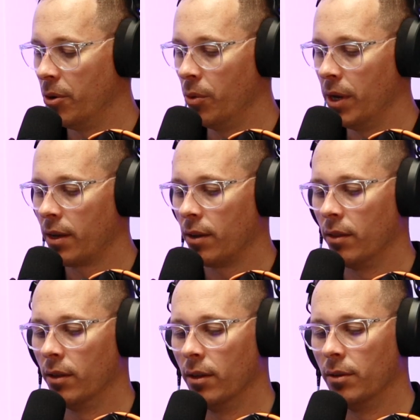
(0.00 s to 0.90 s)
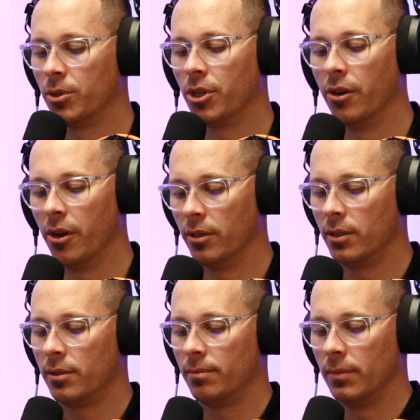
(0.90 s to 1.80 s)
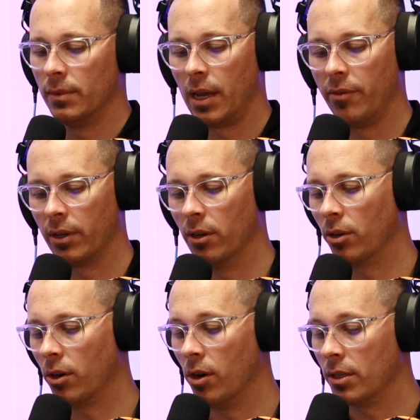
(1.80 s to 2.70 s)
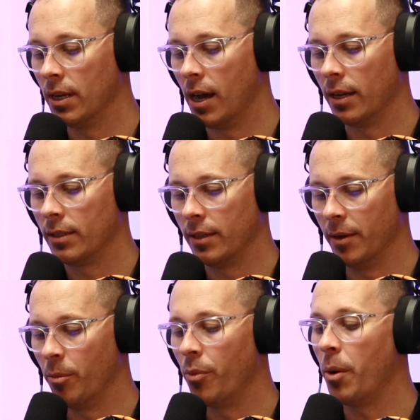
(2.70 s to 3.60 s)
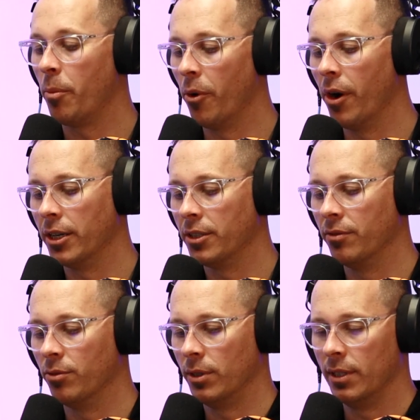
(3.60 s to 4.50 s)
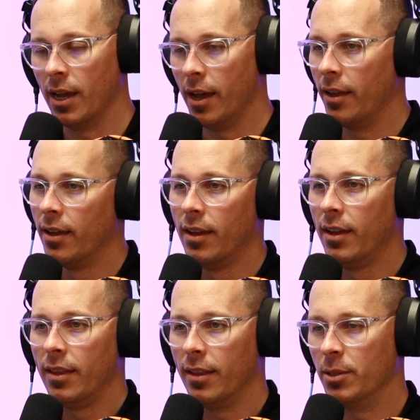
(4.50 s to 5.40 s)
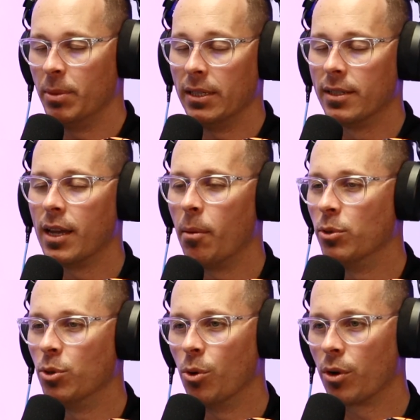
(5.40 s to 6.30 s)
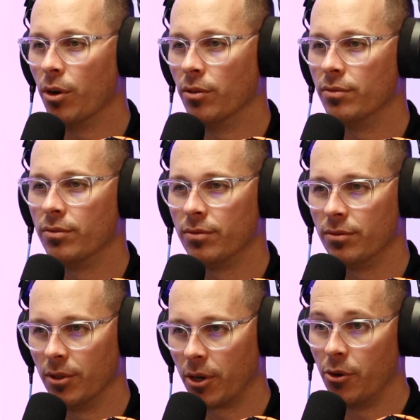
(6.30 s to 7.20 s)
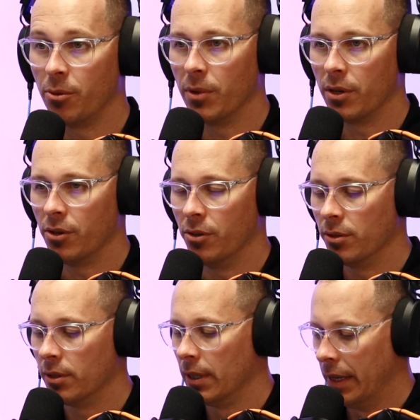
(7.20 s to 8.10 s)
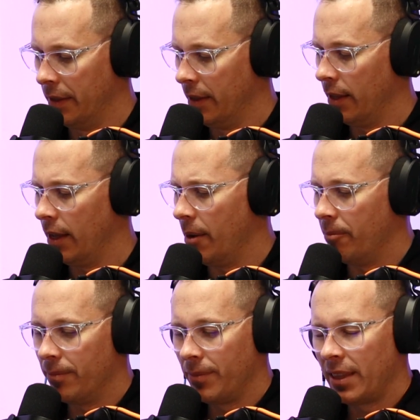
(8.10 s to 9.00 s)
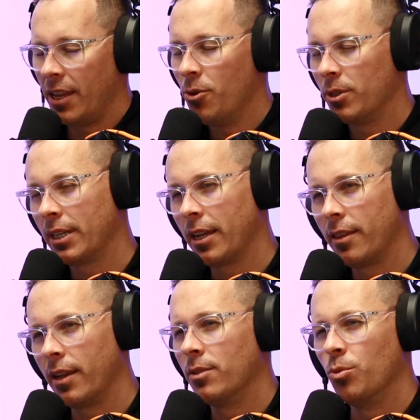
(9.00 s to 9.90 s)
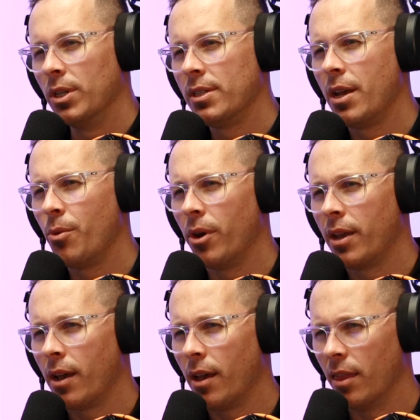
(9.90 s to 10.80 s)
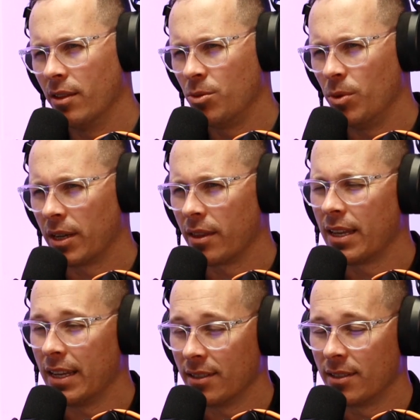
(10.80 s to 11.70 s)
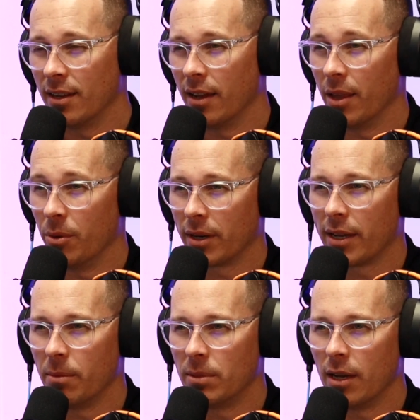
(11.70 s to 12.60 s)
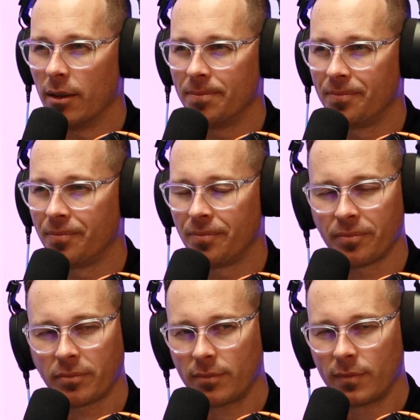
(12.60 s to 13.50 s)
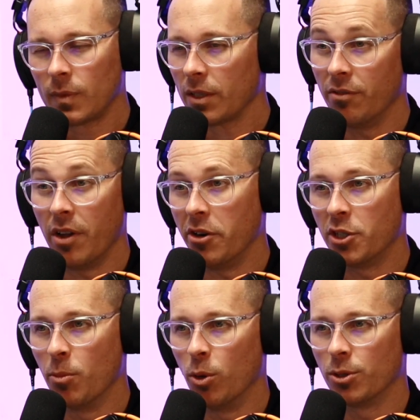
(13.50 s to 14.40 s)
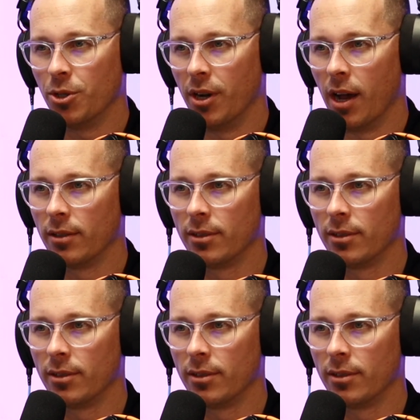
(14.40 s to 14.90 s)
week on the show notes, having a look last night in preparation for today, there's been some talk of recruitment news. But then you also get things. Wizz Air were here this week. I think yesterday they were in Cape Town. Very small turnout.